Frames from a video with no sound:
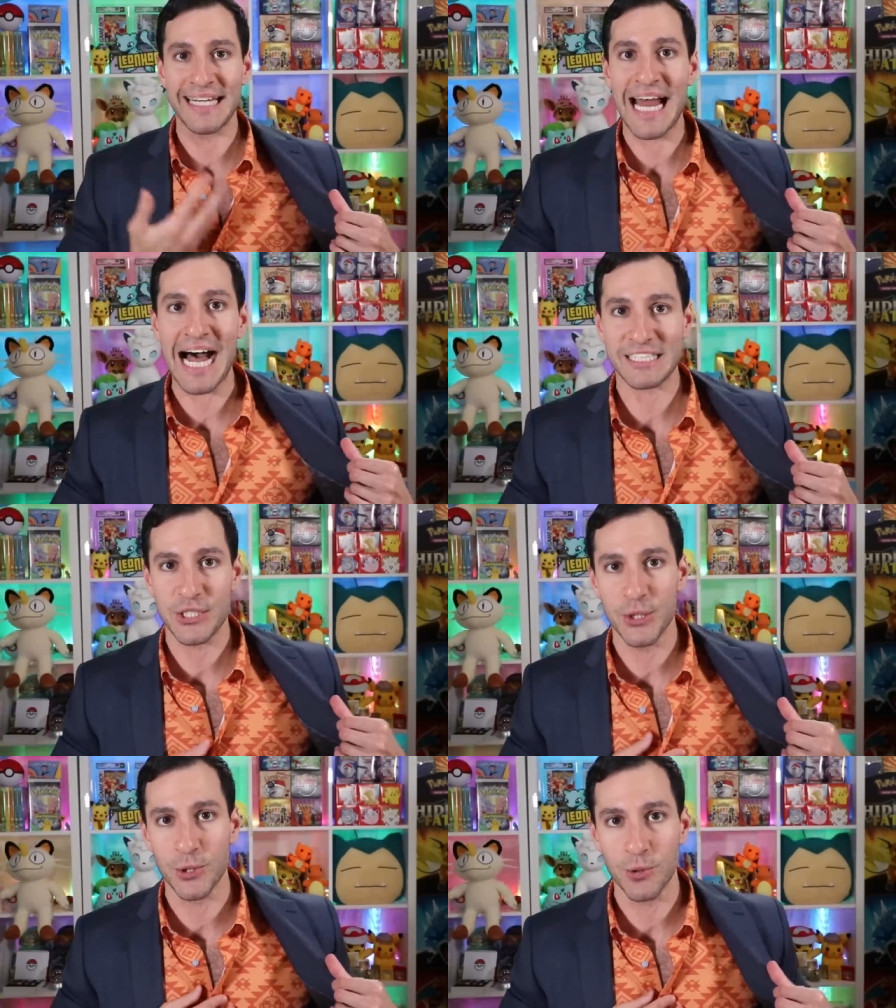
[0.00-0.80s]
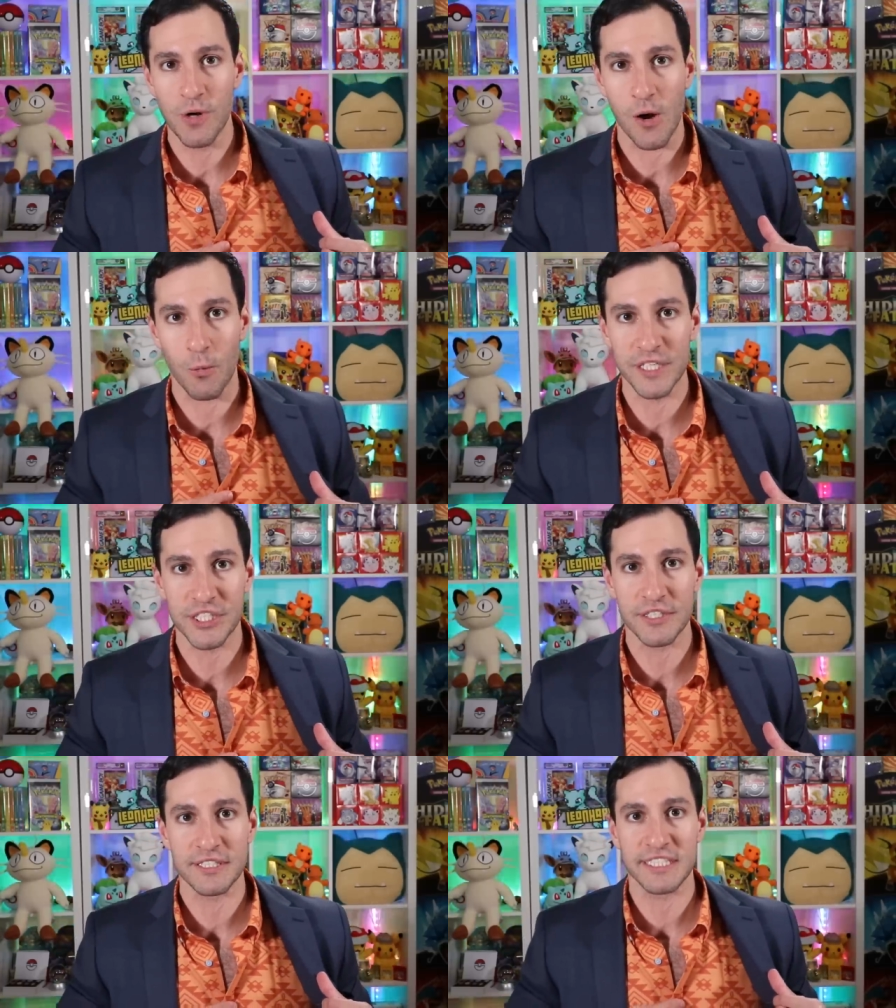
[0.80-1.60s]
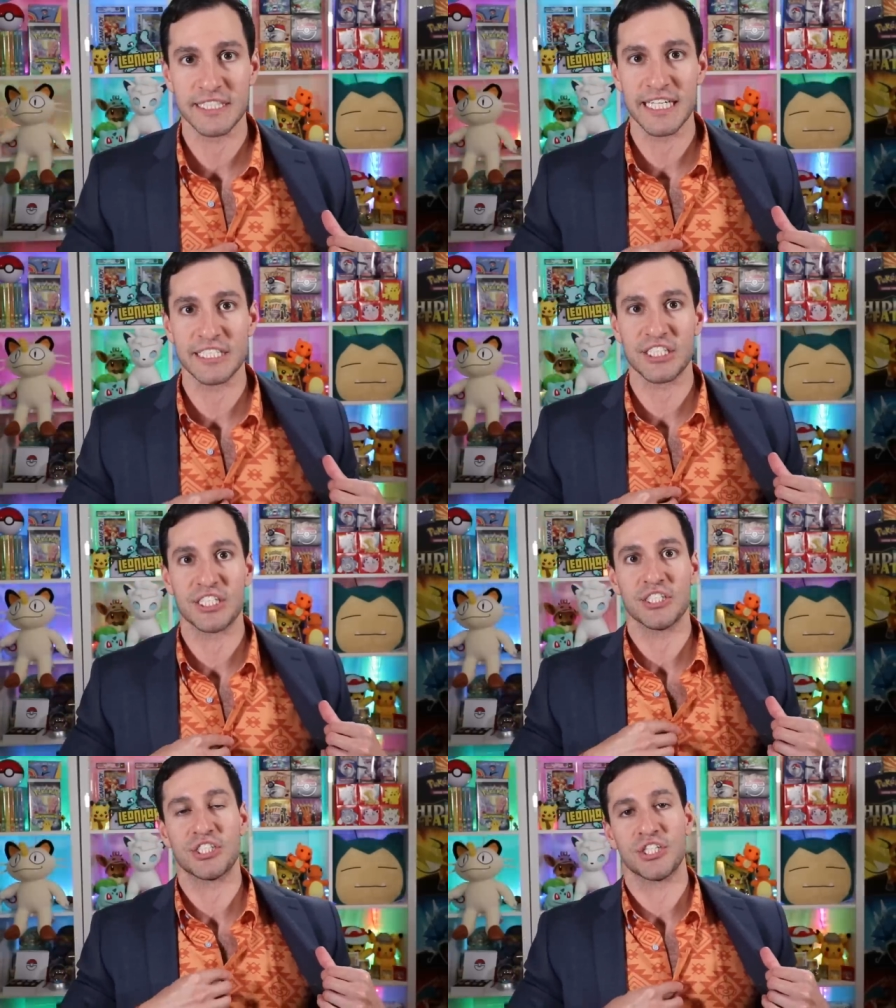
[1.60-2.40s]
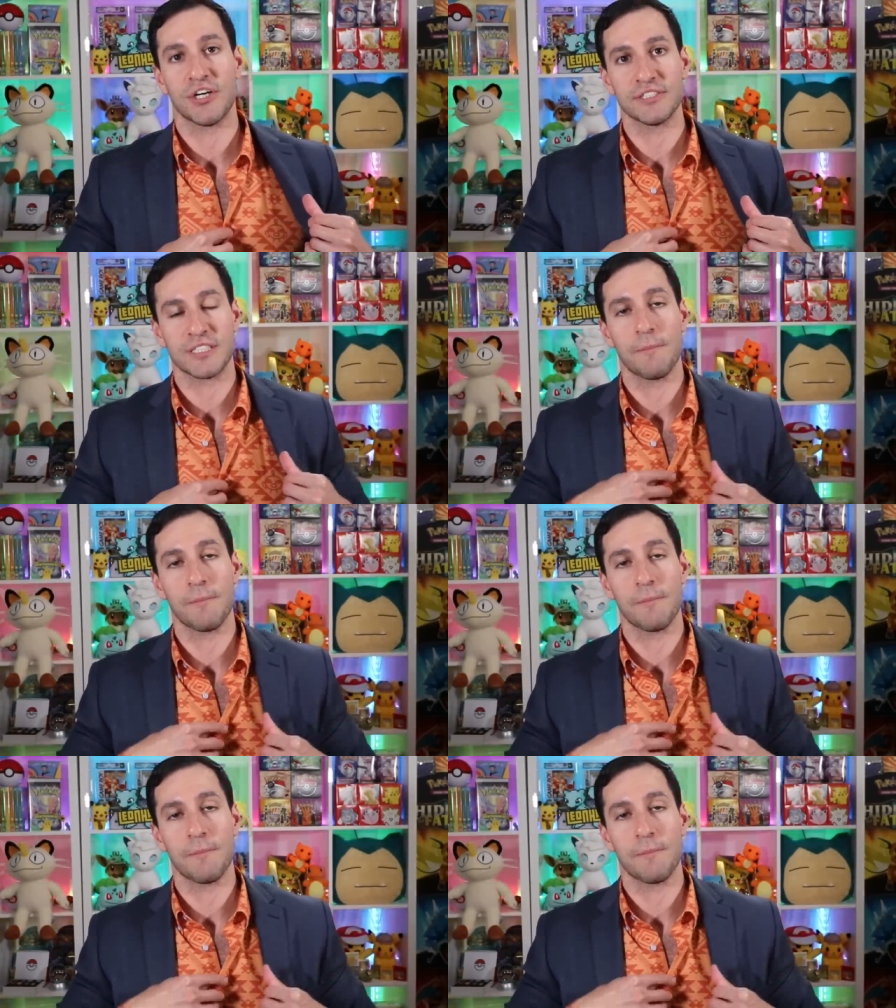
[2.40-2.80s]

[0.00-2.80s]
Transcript: Natu original Stitch shirt